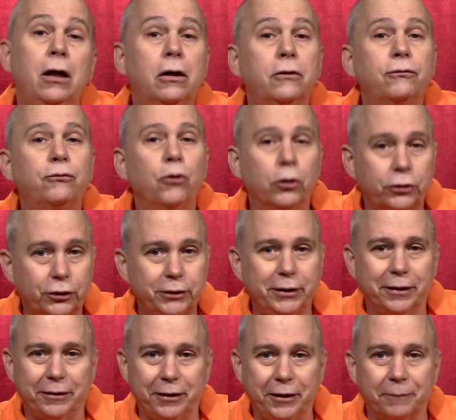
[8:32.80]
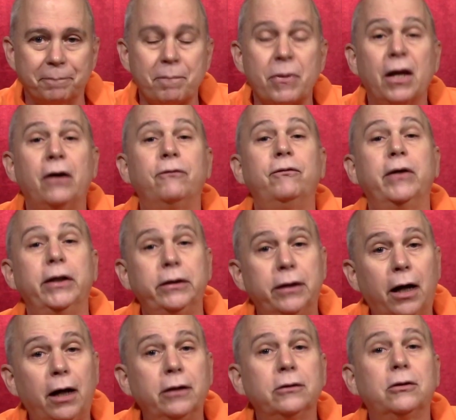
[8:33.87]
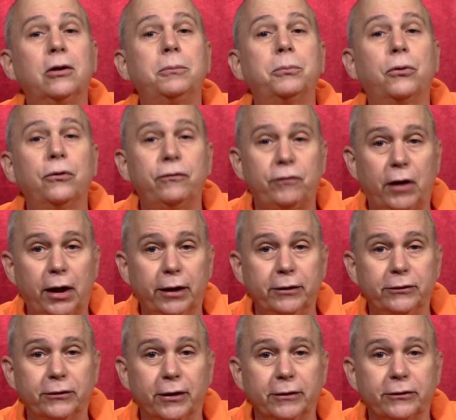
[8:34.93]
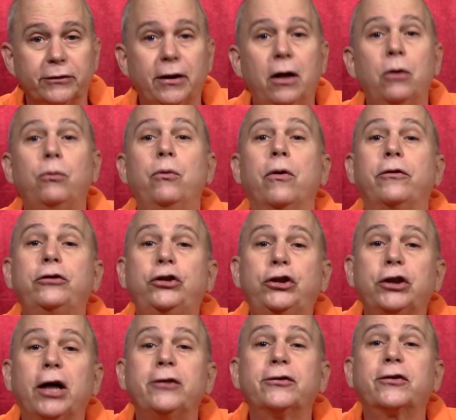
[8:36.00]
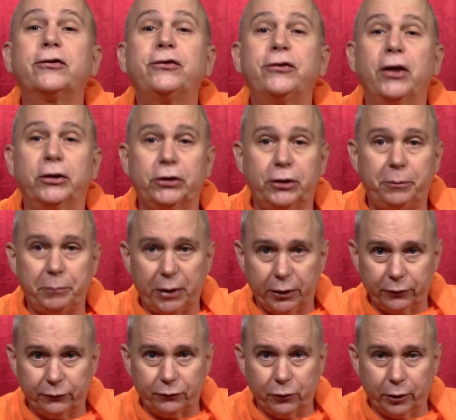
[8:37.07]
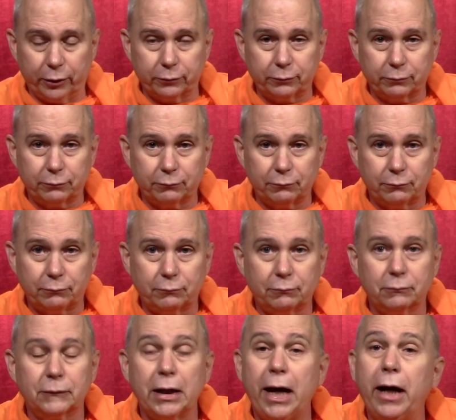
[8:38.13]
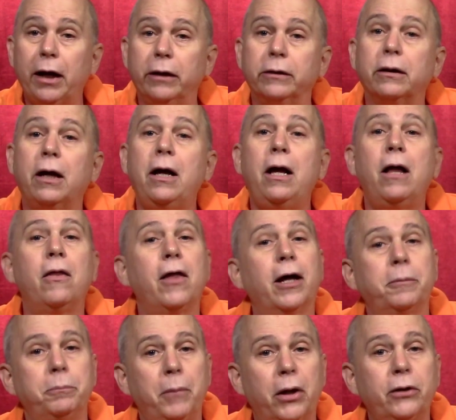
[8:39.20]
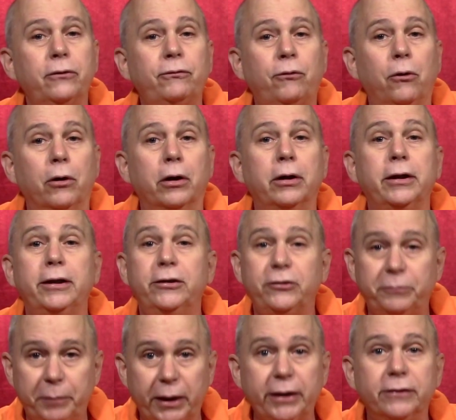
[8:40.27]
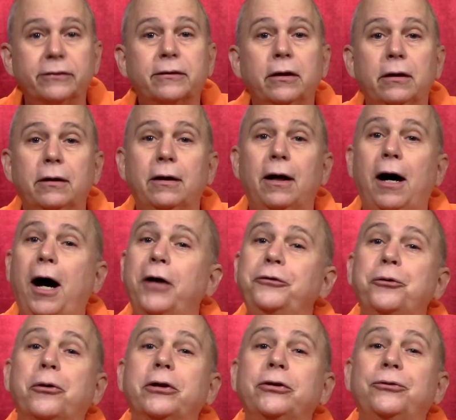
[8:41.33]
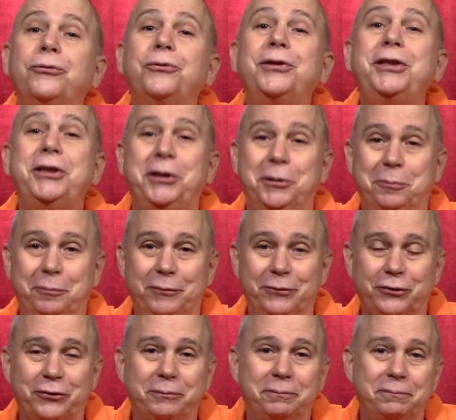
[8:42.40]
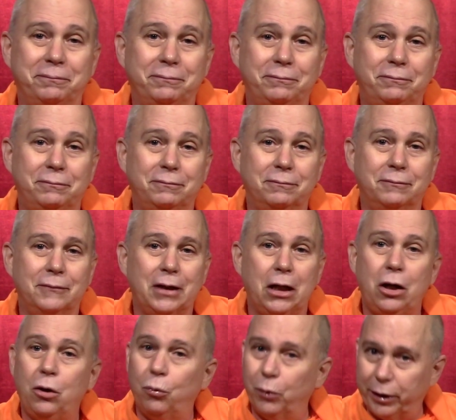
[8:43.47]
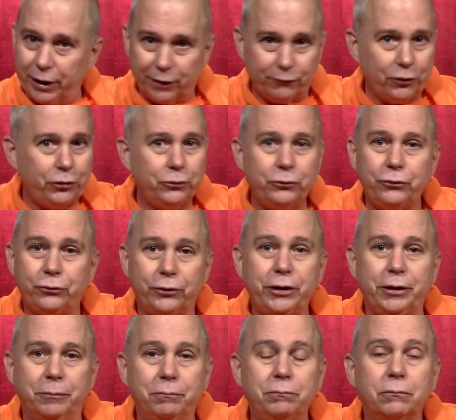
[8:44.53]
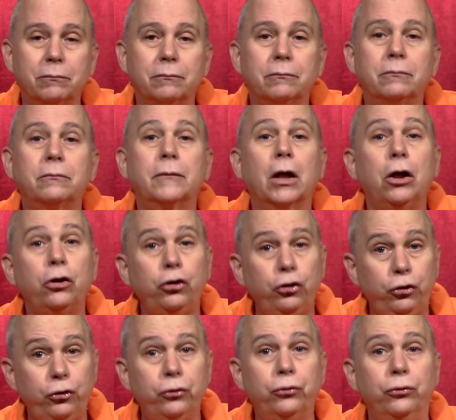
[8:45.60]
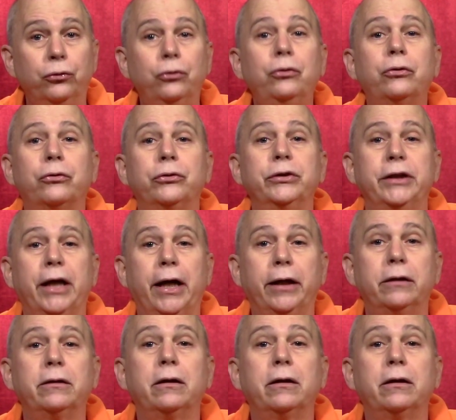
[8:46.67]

Fortunately, Vedanta provides us with just such a metaphor. And that metaphor is based on your dreams. Whenever you dream, you create